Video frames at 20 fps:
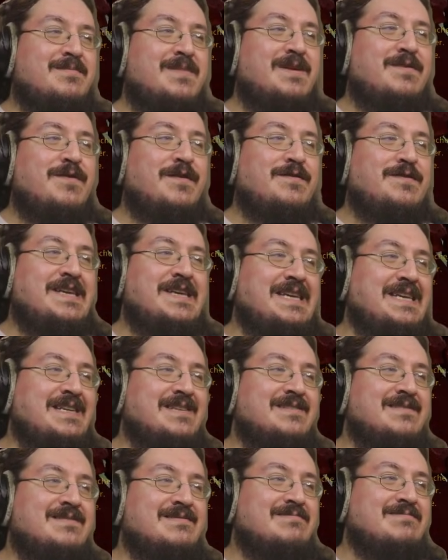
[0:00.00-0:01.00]
but
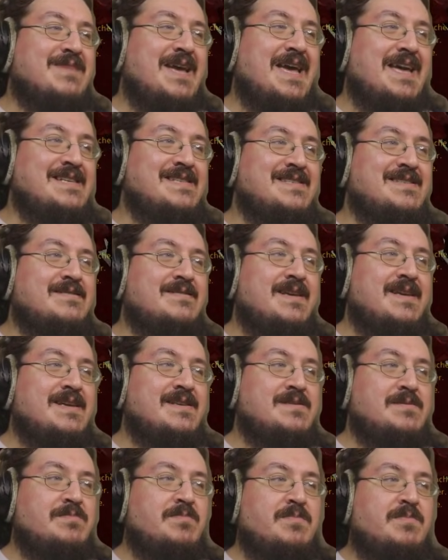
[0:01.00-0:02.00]
15 haste
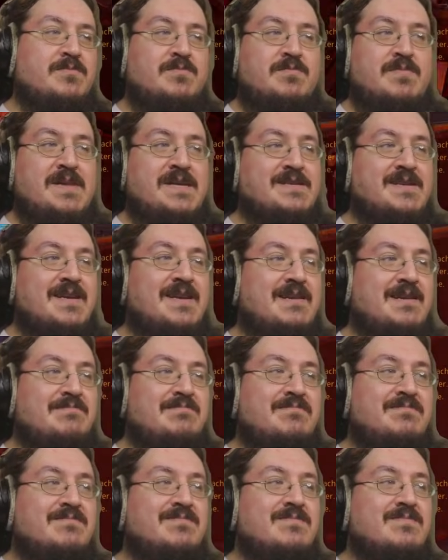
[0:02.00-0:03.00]
is basically,
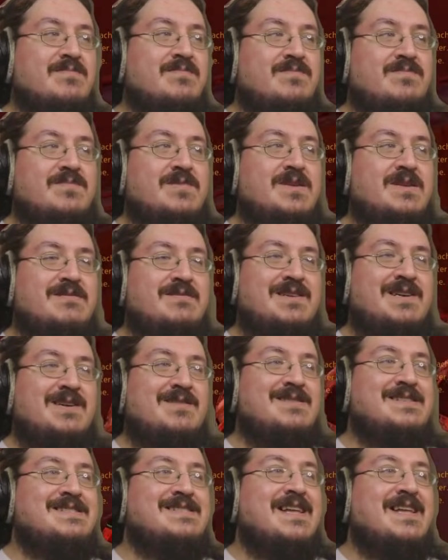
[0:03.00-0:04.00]
yeah,
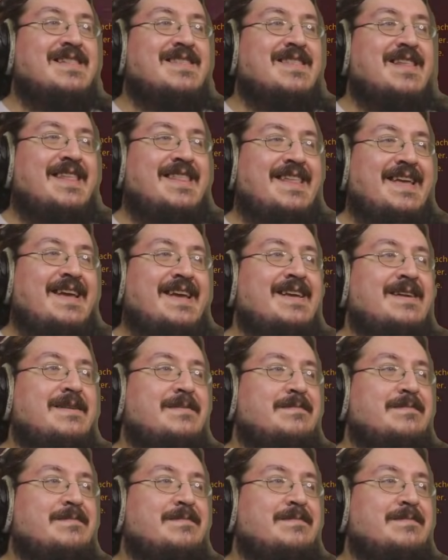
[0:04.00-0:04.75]
it's not nothing.